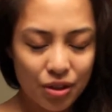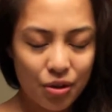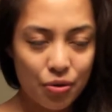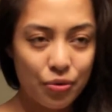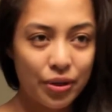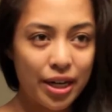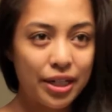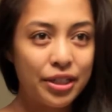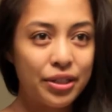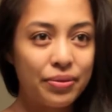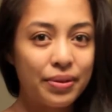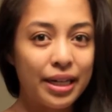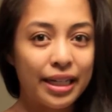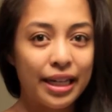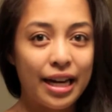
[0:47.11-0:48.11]
what I do when
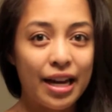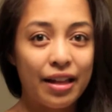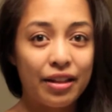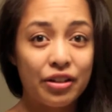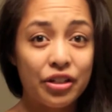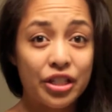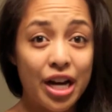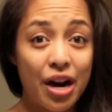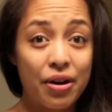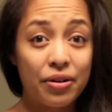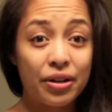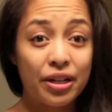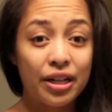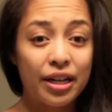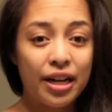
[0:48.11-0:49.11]
I get out of the
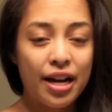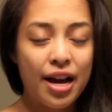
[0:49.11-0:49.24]
shower